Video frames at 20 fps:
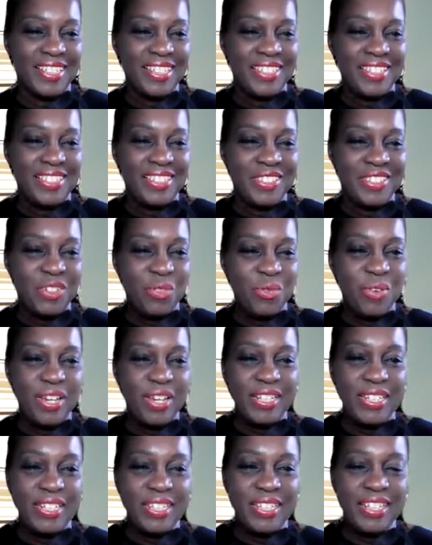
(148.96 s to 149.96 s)
So
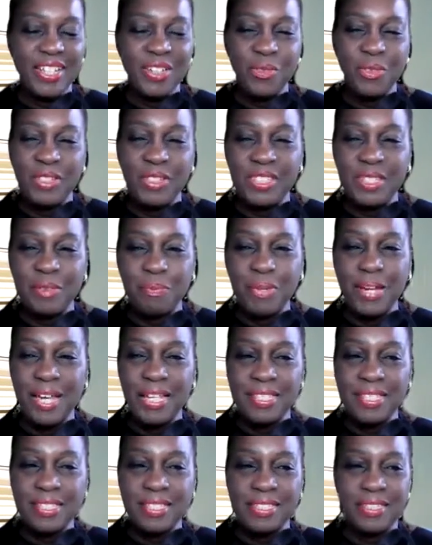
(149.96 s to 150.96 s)
we're dealing with the
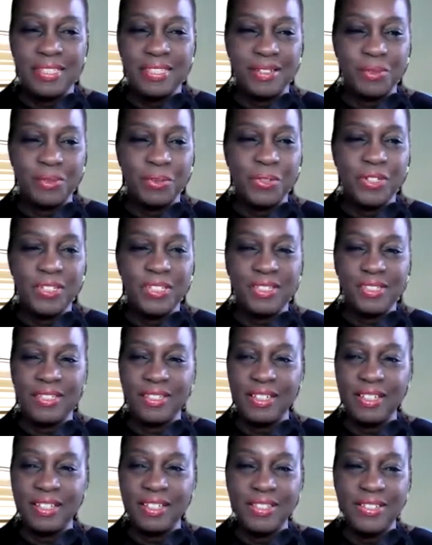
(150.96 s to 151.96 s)
pasta
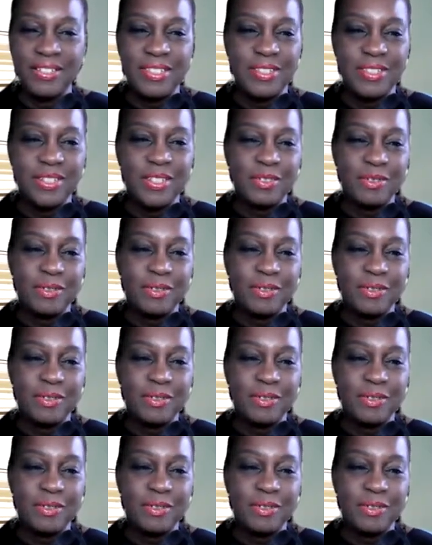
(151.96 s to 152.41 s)
water, and she's gonna